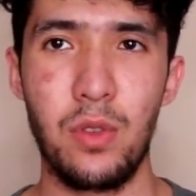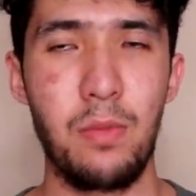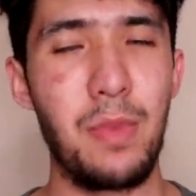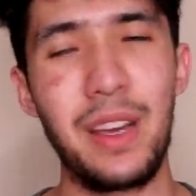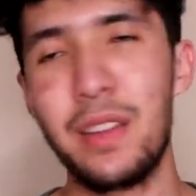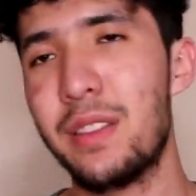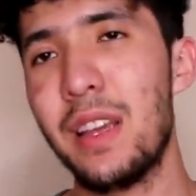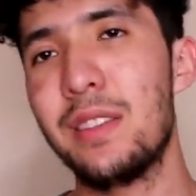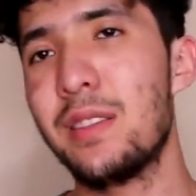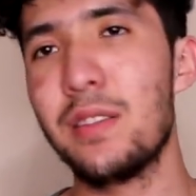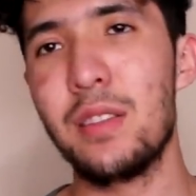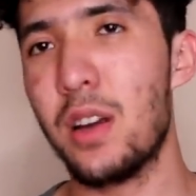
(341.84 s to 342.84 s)
My
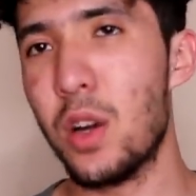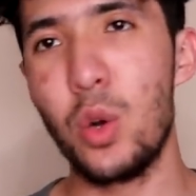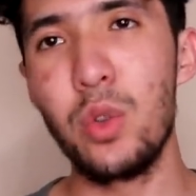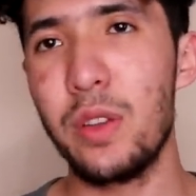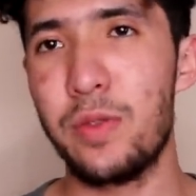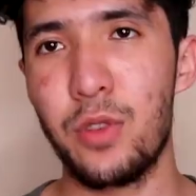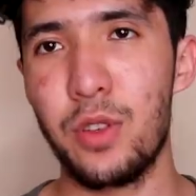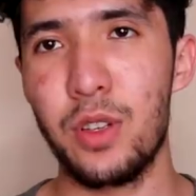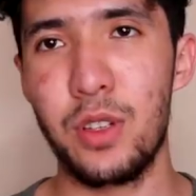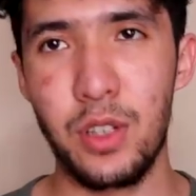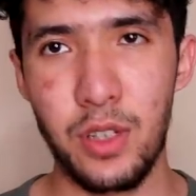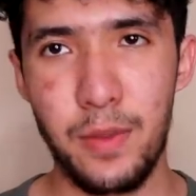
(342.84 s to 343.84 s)
intentions are only for the
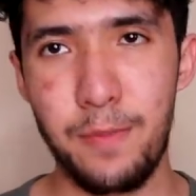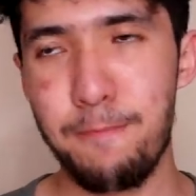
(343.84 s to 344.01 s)
good.